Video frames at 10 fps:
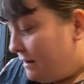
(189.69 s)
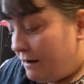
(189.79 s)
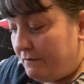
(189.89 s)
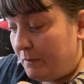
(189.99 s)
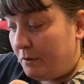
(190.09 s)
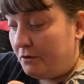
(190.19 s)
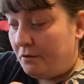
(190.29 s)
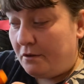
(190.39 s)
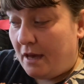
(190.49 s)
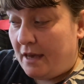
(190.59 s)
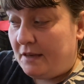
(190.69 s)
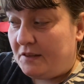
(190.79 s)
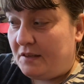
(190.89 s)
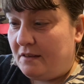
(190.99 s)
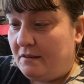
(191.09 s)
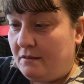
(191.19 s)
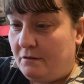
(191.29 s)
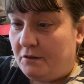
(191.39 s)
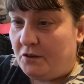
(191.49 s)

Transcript: If I put another 8 on the